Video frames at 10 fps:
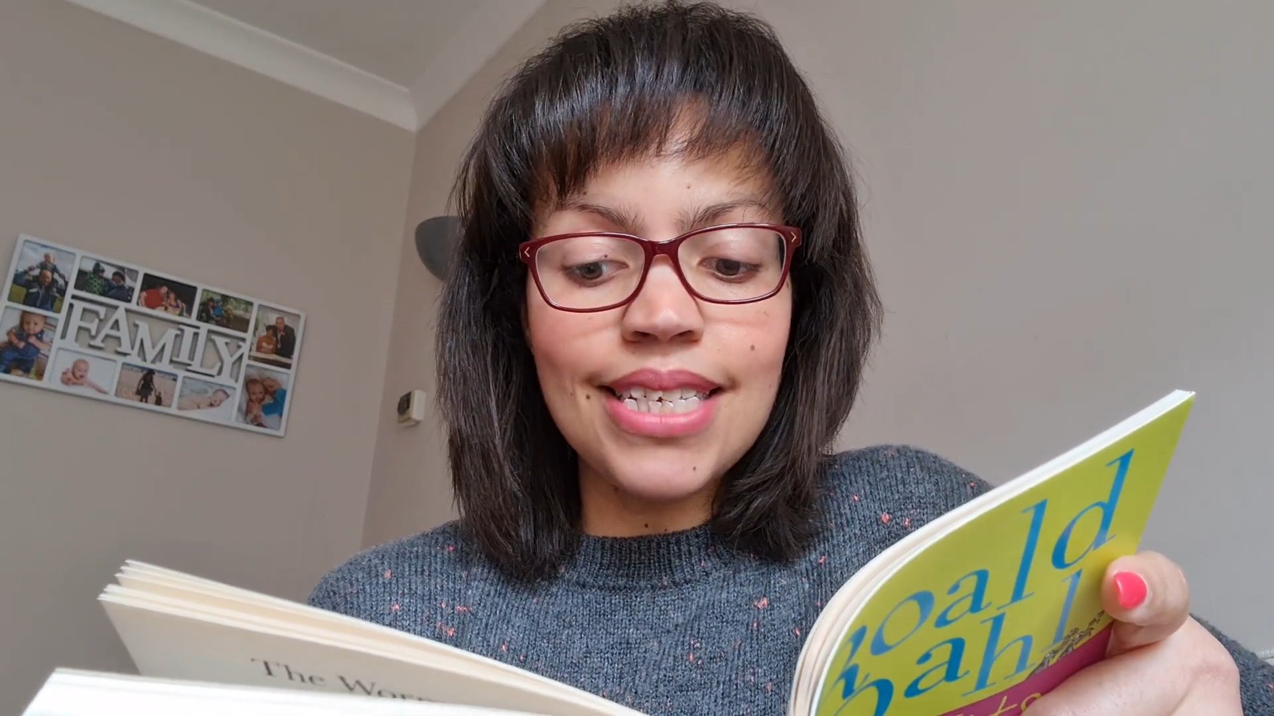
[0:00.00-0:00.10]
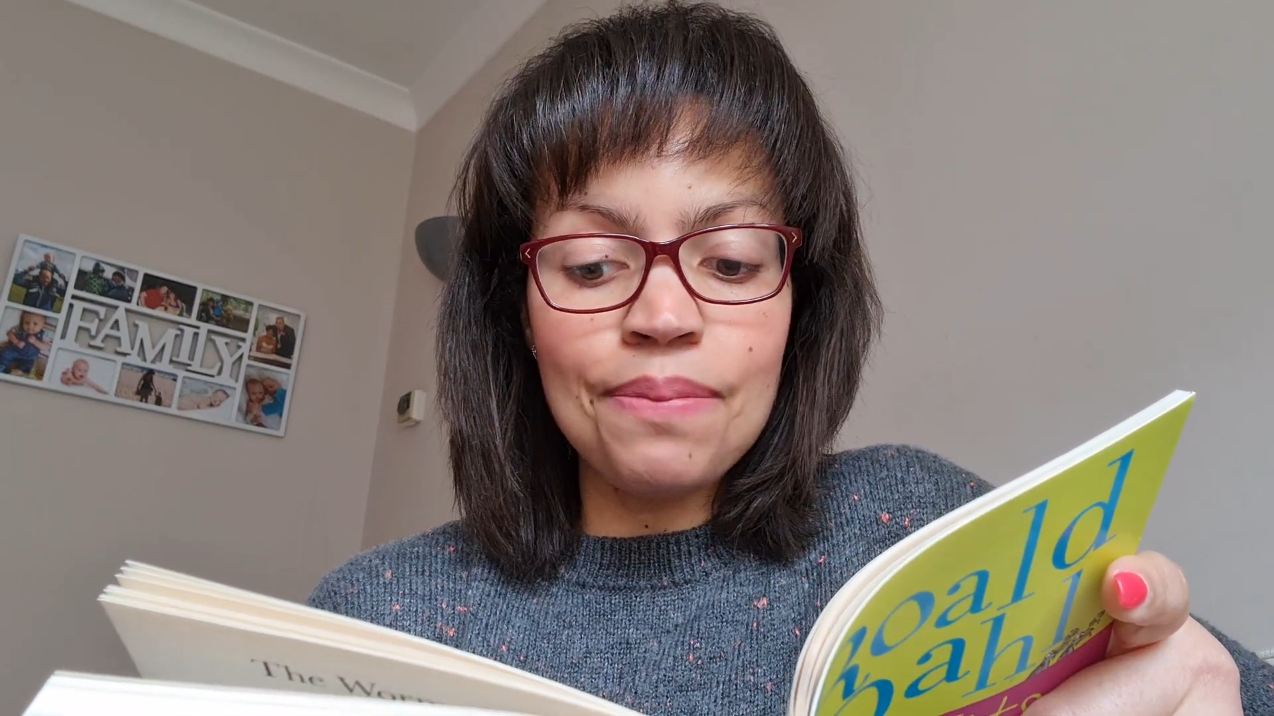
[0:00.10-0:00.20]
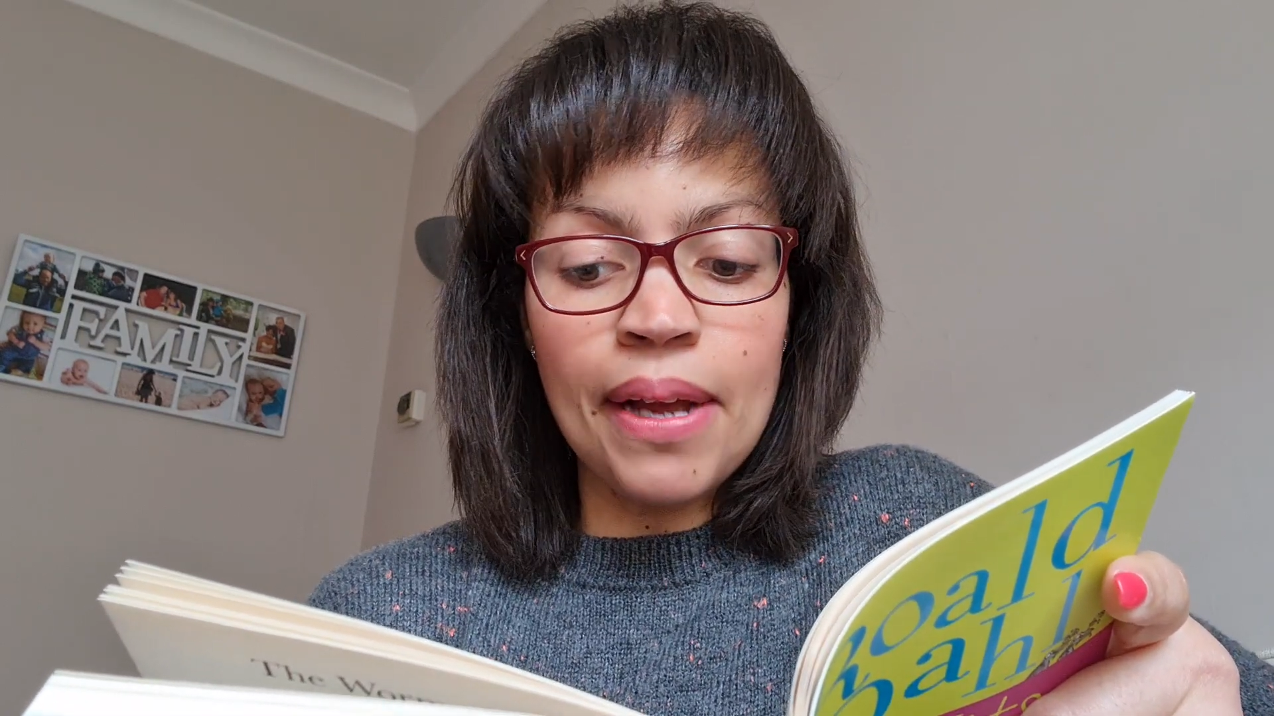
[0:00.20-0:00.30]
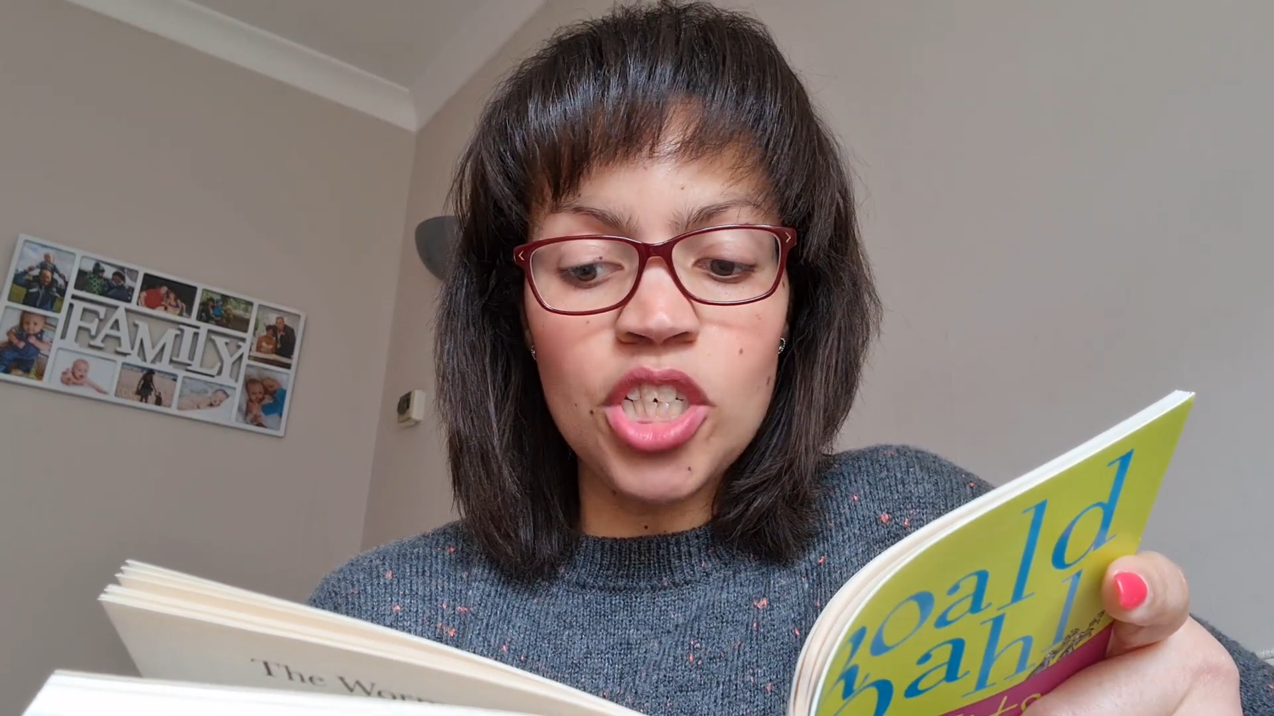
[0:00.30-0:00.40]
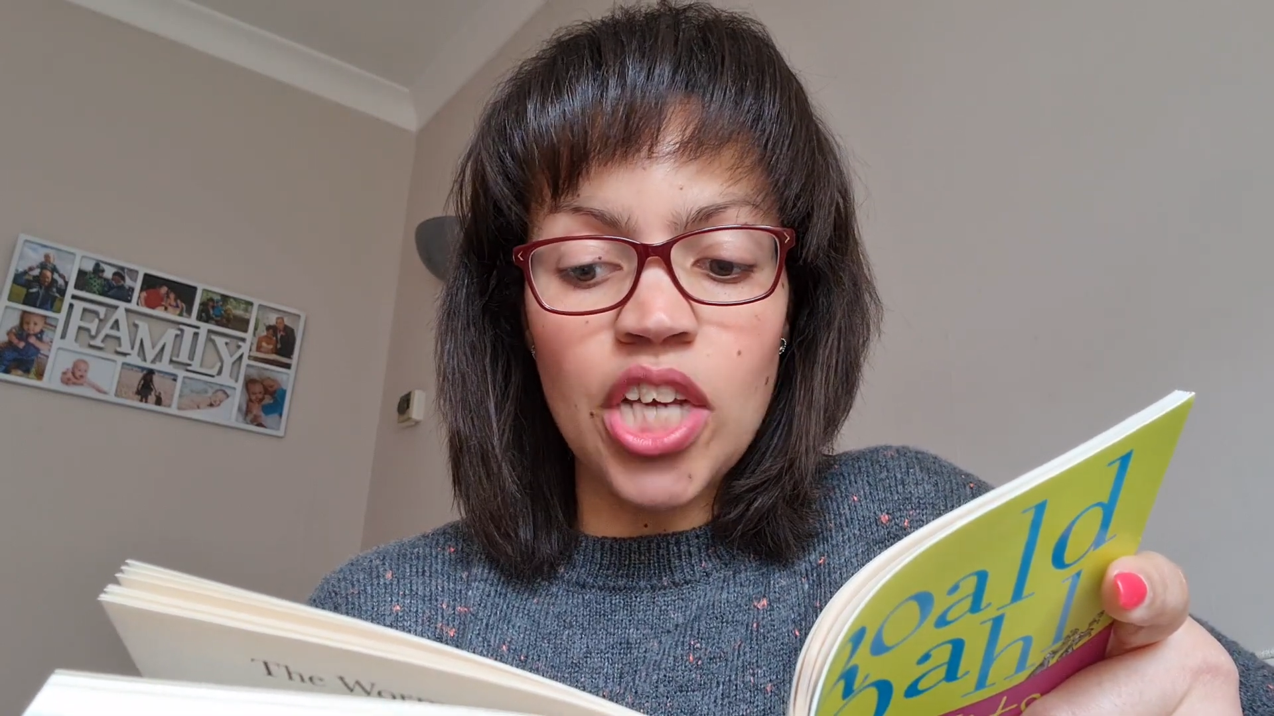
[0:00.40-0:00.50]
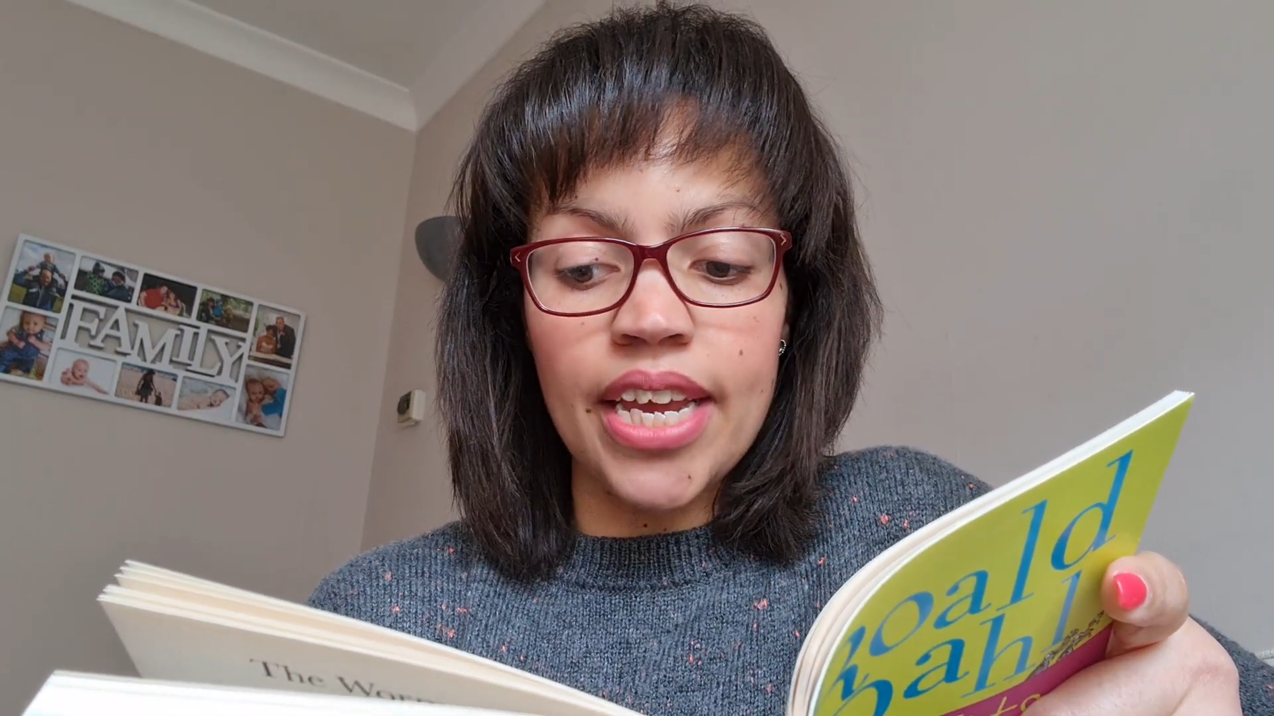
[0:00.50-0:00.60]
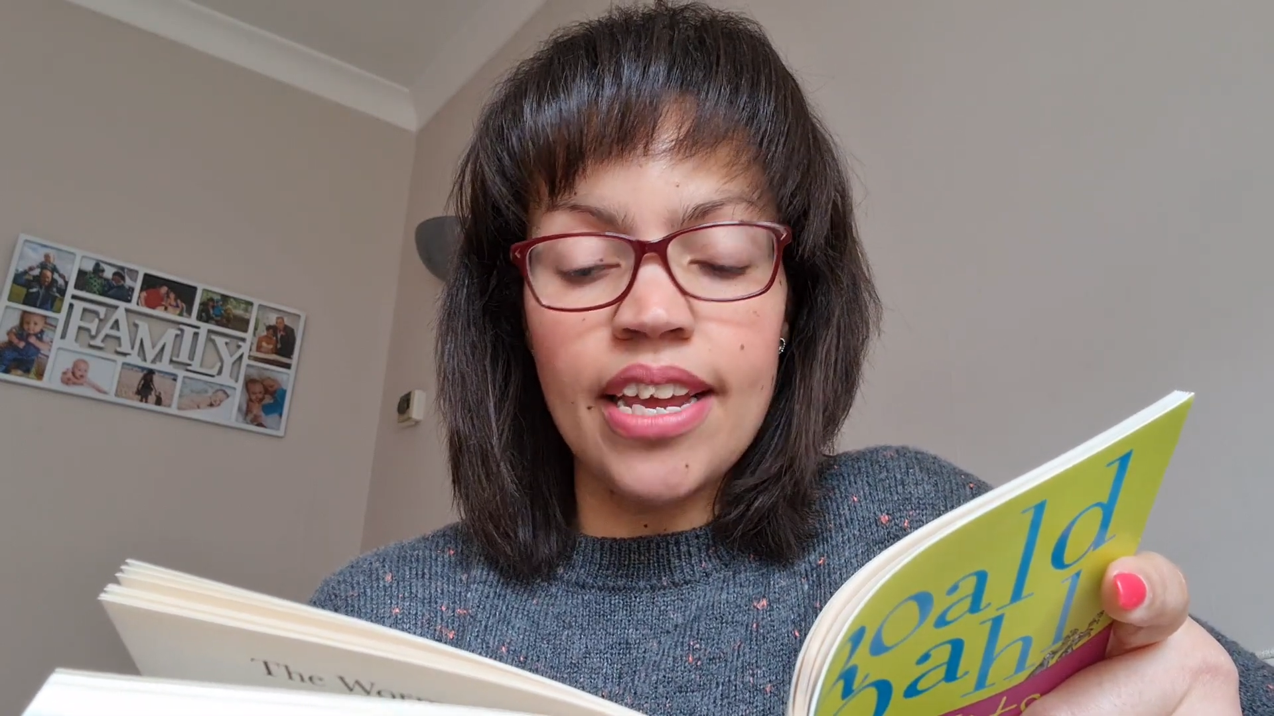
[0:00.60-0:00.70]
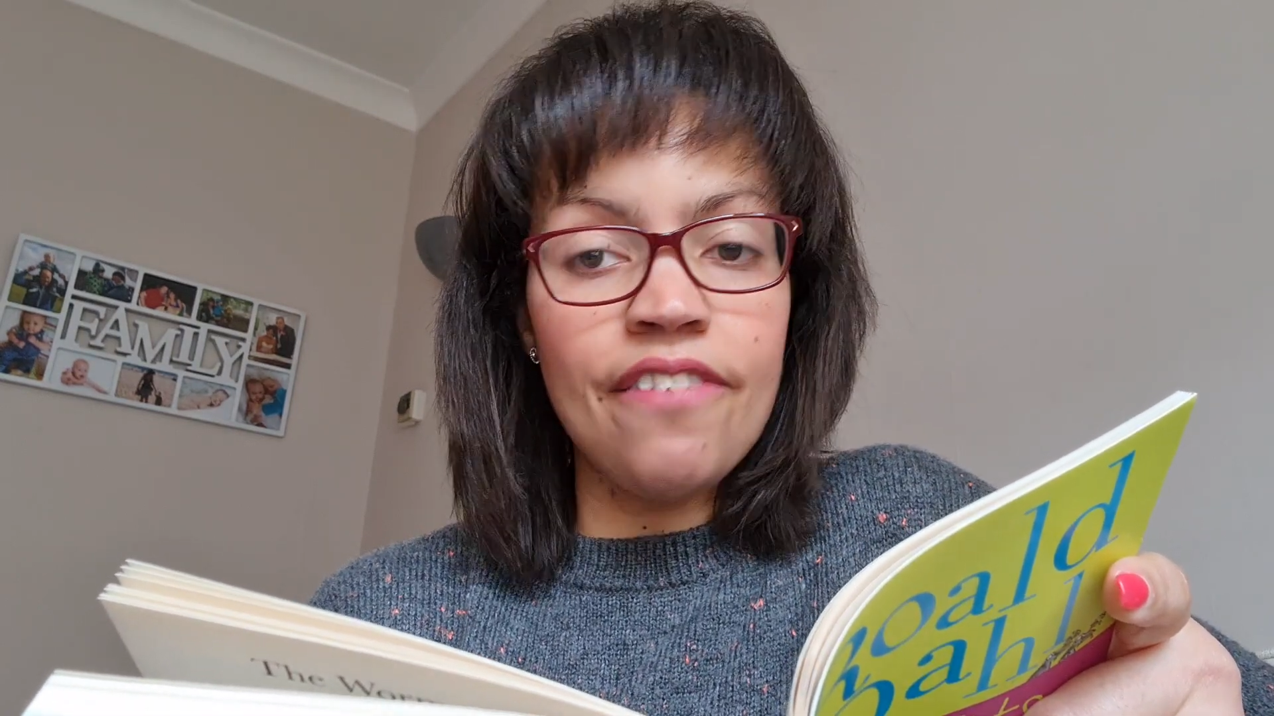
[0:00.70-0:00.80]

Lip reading: smudgy